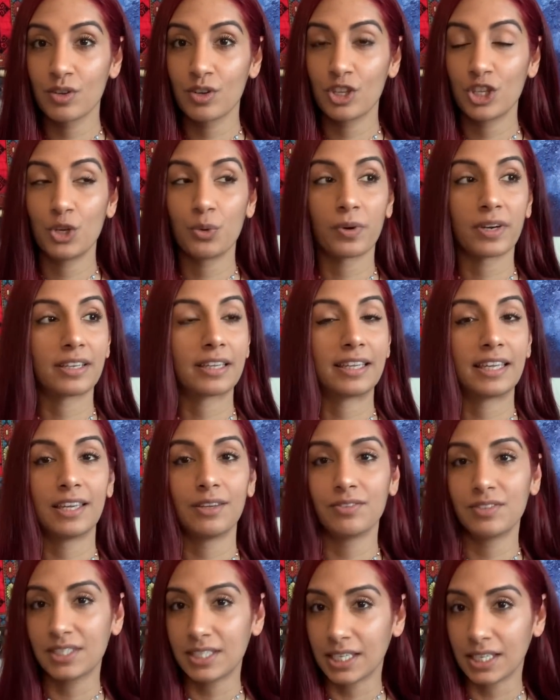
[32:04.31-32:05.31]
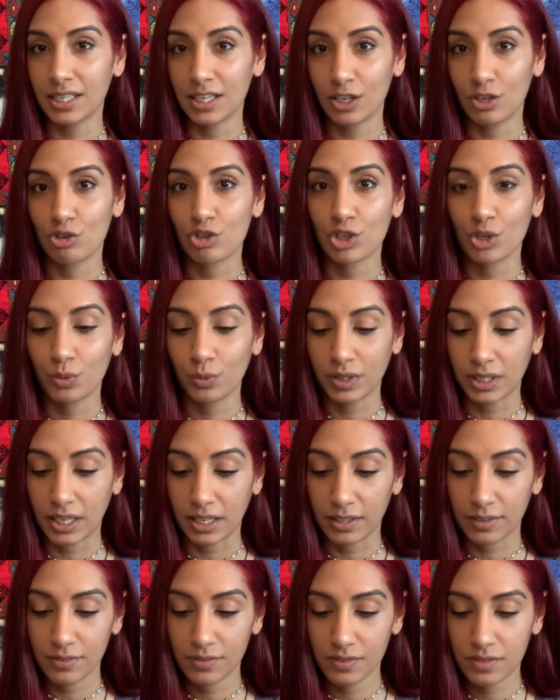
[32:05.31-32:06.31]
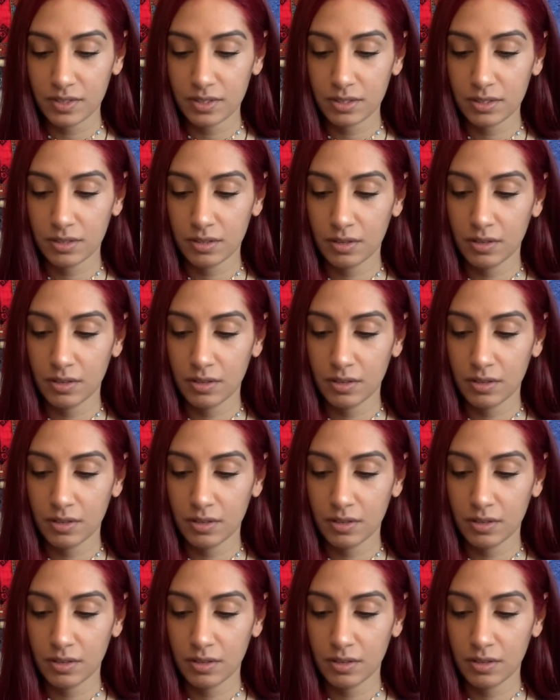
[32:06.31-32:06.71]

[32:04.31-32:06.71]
You are gifted intuitives.